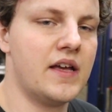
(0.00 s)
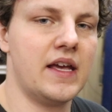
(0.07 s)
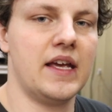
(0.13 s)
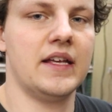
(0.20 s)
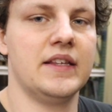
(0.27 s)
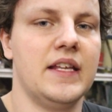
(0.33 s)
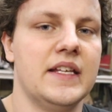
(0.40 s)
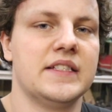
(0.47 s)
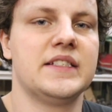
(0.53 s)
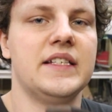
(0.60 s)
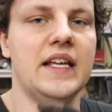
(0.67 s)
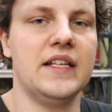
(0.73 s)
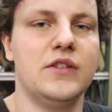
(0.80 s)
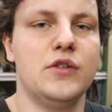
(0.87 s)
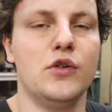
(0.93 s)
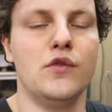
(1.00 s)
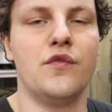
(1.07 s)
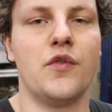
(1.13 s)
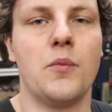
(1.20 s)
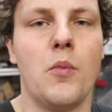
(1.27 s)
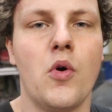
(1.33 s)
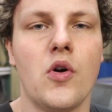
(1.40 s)
and then stay tuned
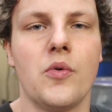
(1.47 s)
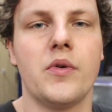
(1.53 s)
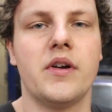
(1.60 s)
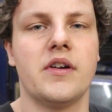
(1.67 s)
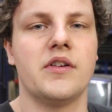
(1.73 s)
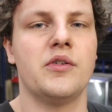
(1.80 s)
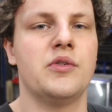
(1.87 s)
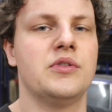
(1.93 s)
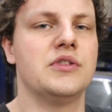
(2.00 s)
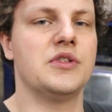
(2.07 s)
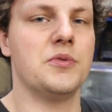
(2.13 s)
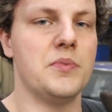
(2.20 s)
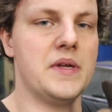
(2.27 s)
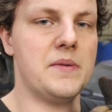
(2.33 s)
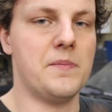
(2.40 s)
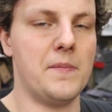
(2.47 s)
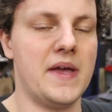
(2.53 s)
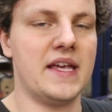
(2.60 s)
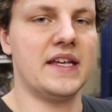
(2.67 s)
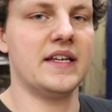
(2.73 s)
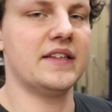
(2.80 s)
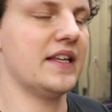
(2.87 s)
for more we're going to be
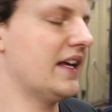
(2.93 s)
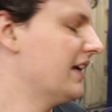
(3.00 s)
making the